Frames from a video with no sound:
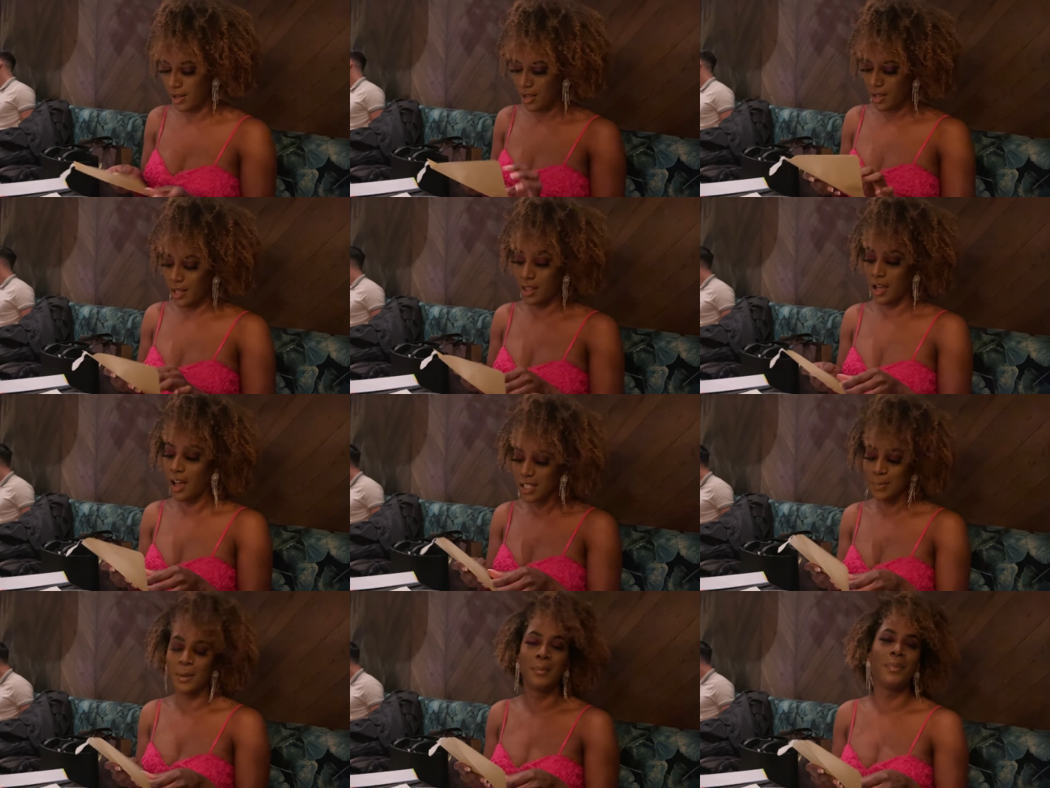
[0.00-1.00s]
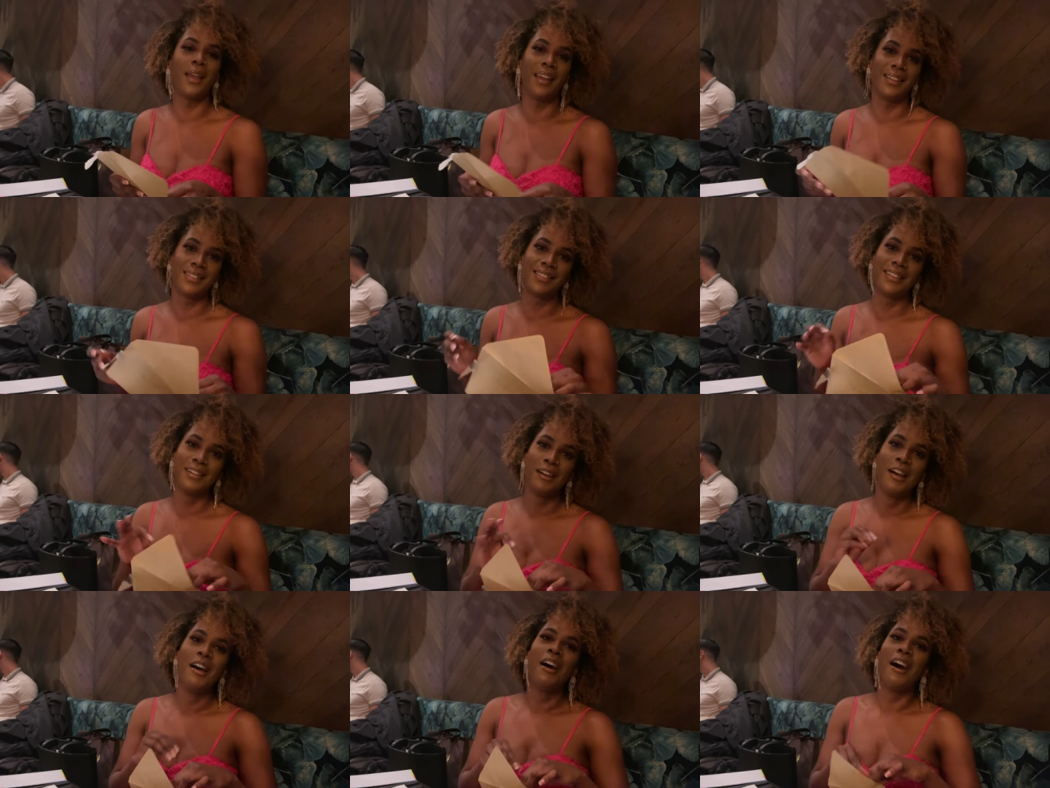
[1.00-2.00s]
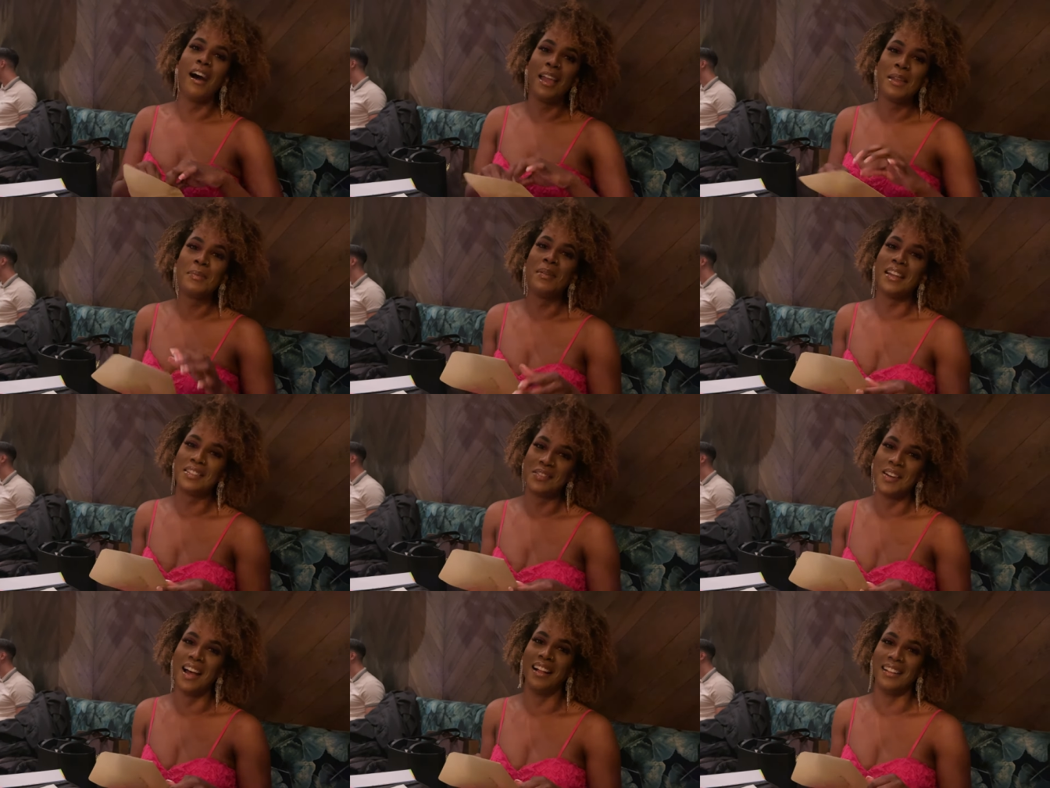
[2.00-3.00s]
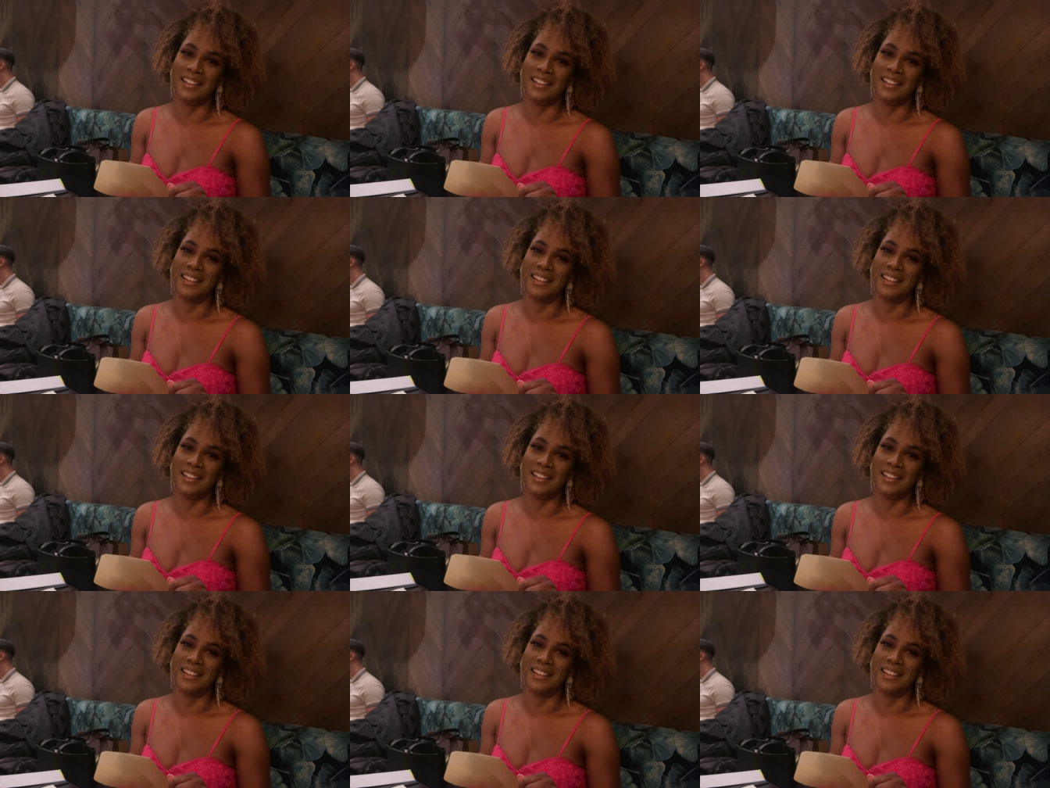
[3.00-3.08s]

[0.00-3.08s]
that the husband picks. He picked well.